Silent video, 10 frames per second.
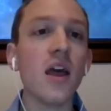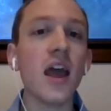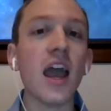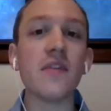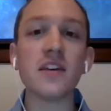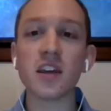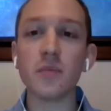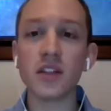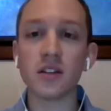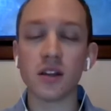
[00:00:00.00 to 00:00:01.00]
And this can
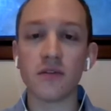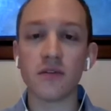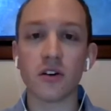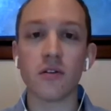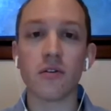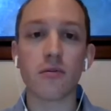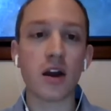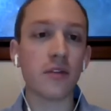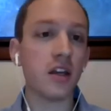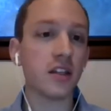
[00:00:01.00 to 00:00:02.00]
be delivered
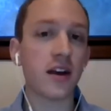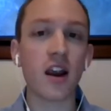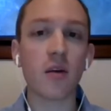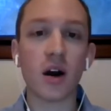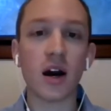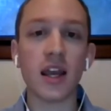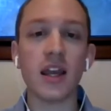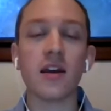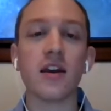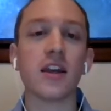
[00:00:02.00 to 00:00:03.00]
throughout the entire
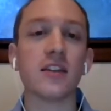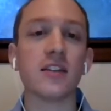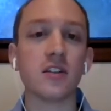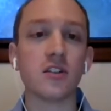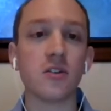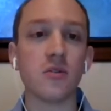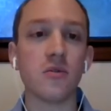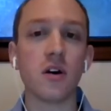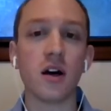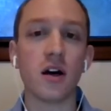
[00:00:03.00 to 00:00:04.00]
body, gets
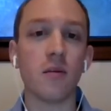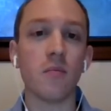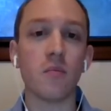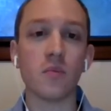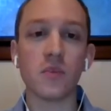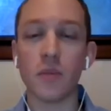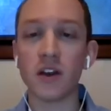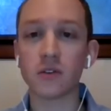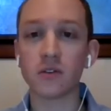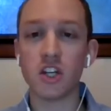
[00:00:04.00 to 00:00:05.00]
into the
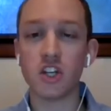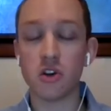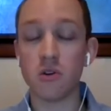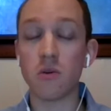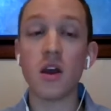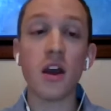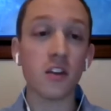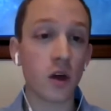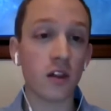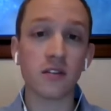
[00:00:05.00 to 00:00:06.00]
muscle tissue,
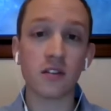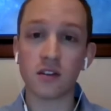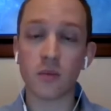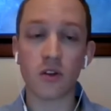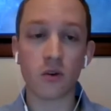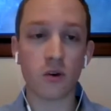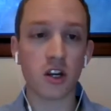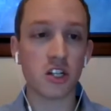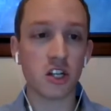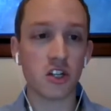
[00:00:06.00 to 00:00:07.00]
as well as some other
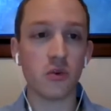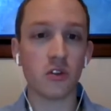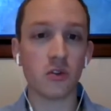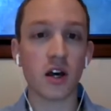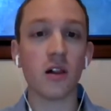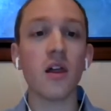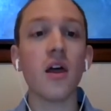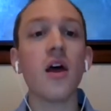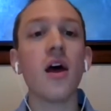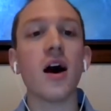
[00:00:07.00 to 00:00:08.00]
organ tissue as well,
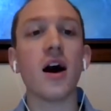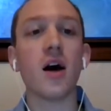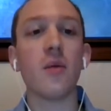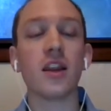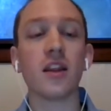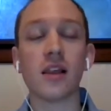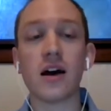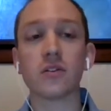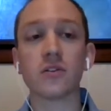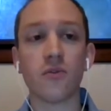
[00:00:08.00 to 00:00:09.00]
and
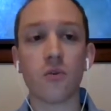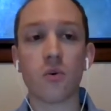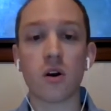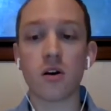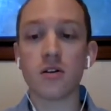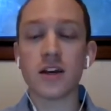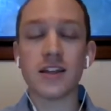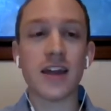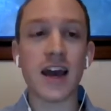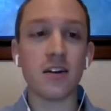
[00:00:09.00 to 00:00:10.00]
allows for
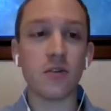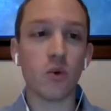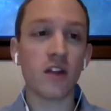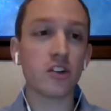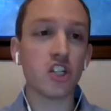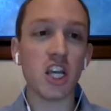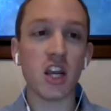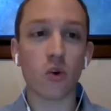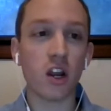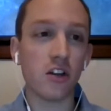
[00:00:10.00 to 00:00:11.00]
that whatever
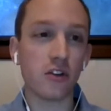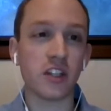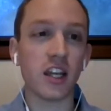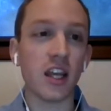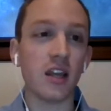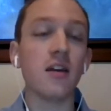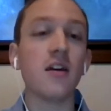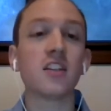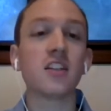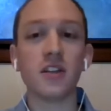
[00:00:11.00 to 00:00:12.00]
gene we're interested in
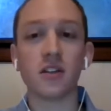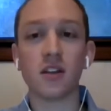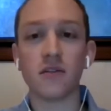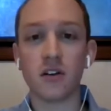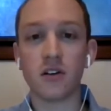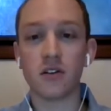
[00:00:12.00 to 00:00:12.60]
to be delivered